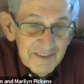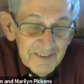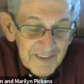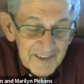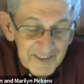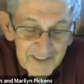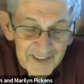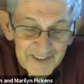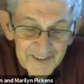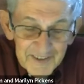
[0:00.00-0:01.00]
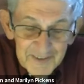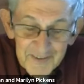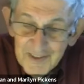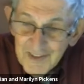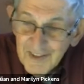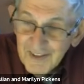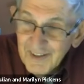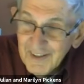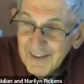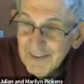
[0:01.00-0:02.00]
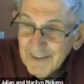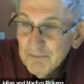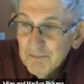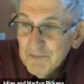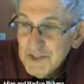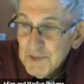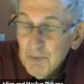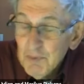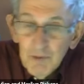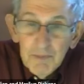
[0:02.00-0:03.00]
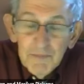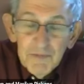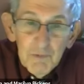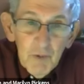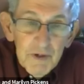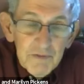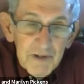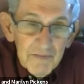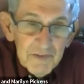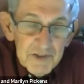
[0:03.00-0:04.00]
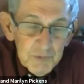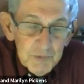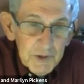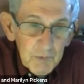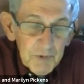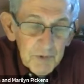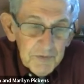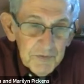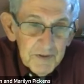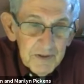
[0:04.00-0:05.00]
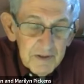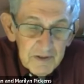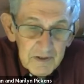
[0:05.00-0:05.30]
indicated a disappointment that we've had this week with the